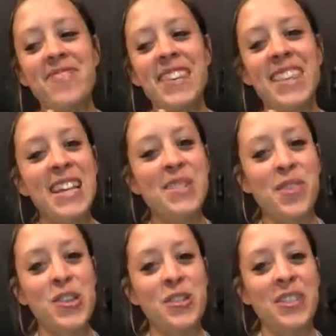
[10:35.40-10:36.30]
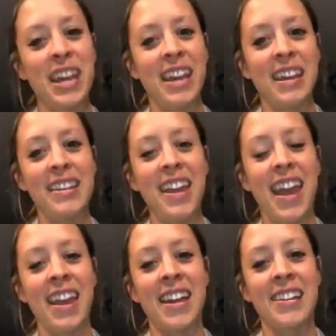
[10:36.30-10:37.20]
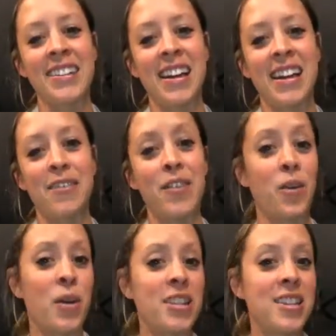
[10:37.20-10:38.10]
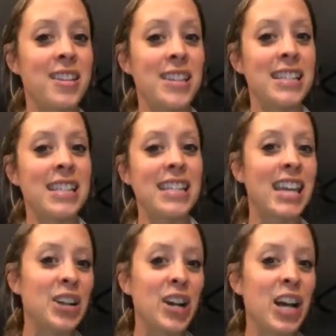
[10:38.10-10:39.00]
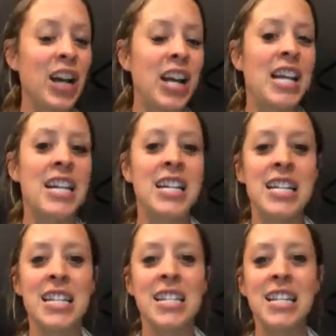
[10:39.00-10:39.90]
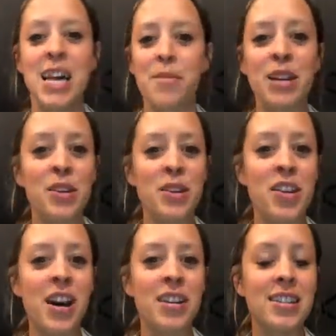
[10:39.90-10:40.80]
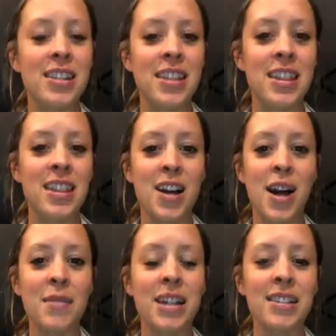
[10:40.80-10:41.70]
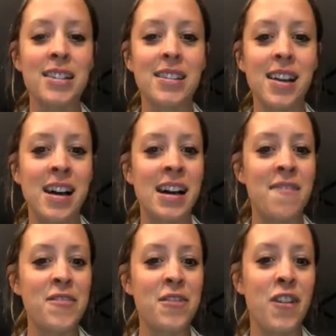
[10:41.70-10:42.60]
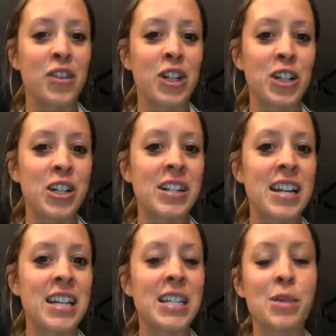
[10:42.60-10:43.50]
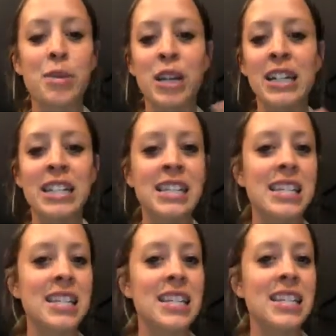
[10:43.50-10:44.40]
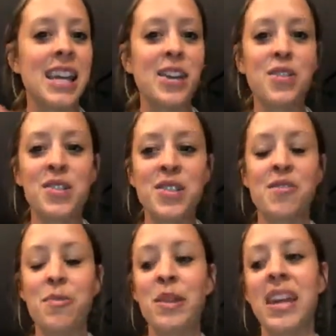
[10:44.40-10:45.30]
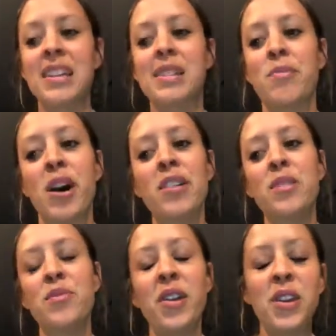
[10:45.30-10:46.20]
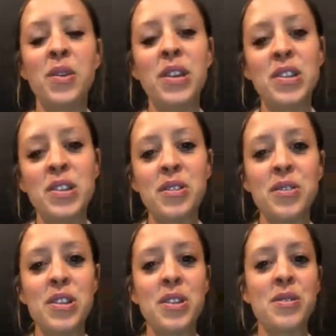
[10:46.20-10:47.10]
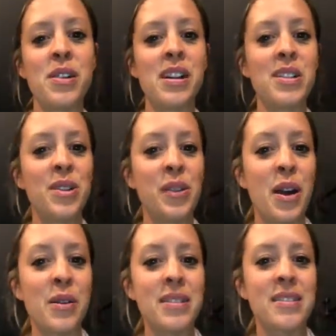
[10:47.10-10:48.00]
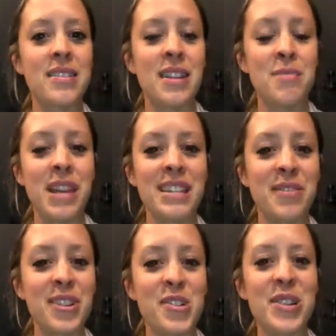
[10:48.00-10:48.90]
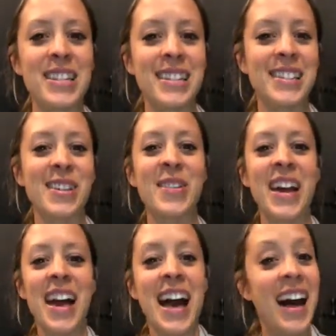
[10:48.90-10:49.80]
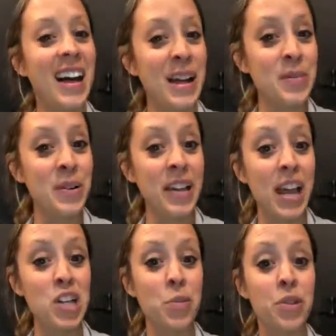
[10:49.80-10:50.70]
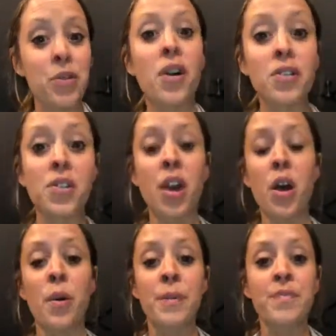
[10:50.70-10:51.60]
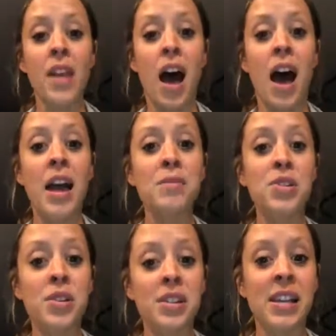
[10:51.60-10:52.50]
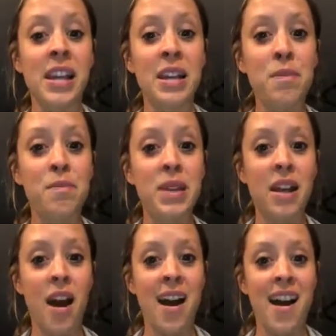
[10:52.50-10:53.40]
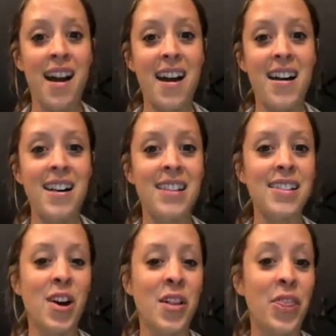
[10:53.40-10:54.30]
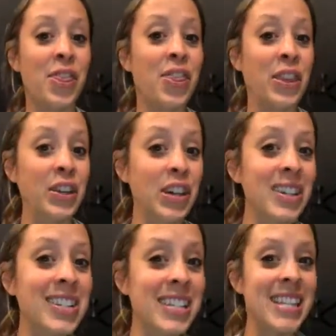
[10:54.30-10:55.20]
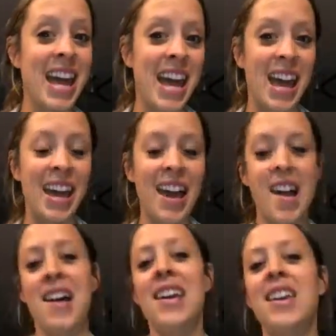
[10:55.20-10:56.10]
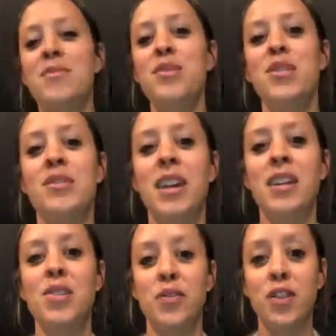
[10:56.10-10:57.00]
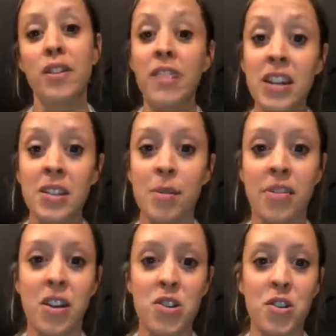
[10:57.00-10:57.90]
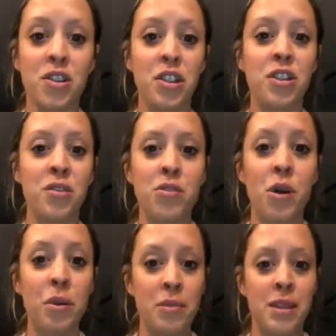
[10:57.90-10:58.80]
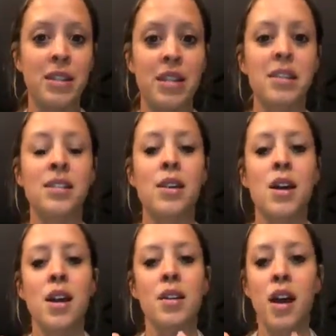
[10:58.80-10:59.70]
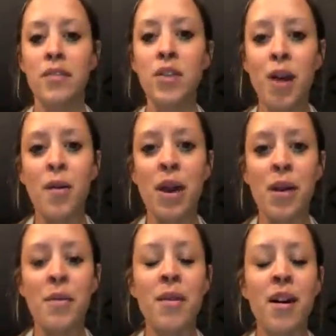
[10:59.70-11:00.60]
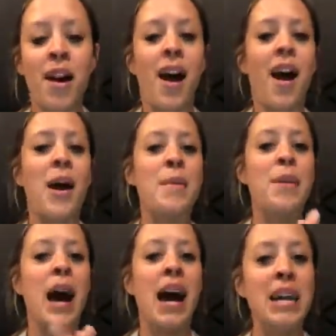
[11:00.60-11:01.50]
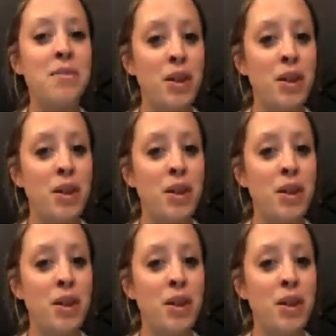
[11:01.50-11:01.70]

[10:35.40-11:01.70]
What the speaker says: thanks for tuning in, and if you're watching this later, let me know your thoughts in the comments. If you've ever experienced these cycles of playing small and what you can do to grow and make different choices. So I will catch up with you all soon. Oh, I'm so excited because on Thursday I am doing, so if you're a fitness professional, you don't want to miss this. A lot of you know him, but I am